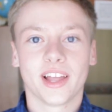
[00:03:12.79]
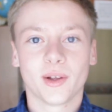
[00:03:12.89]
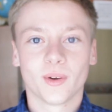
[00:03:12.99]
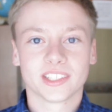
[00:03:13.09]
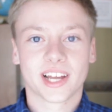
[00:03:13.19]

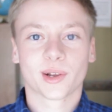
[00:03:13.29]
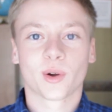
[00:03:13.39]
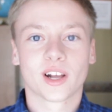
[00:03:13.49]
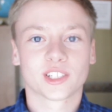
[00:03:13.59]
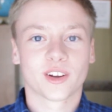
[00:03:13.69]
Lake once had a
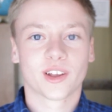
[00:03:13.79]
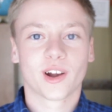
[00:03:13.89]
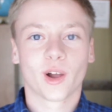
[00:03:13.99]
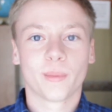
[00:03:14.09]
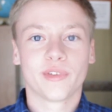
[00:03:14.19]
crush on a
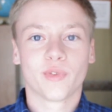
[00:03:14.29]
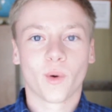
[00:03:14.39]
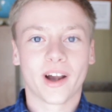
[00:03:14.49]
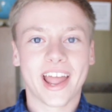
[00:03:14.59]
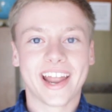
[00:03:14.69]
girl
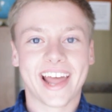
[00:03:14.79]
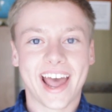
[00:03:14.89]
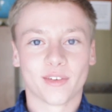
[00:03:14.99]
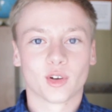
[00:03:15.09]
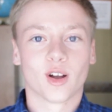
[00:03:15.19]
before and
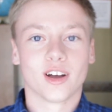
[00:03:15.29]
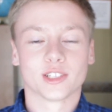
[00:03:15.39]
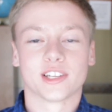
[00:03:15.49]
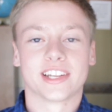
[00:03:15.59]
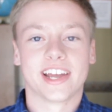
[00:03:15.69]
after
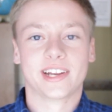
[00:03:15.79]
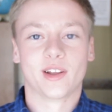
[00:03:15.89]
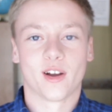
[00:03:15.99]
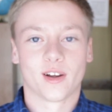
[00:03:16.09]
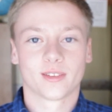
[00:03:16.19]
Austin dated
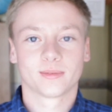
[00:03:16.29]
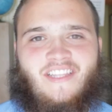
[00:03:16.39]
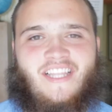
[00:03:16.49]
her.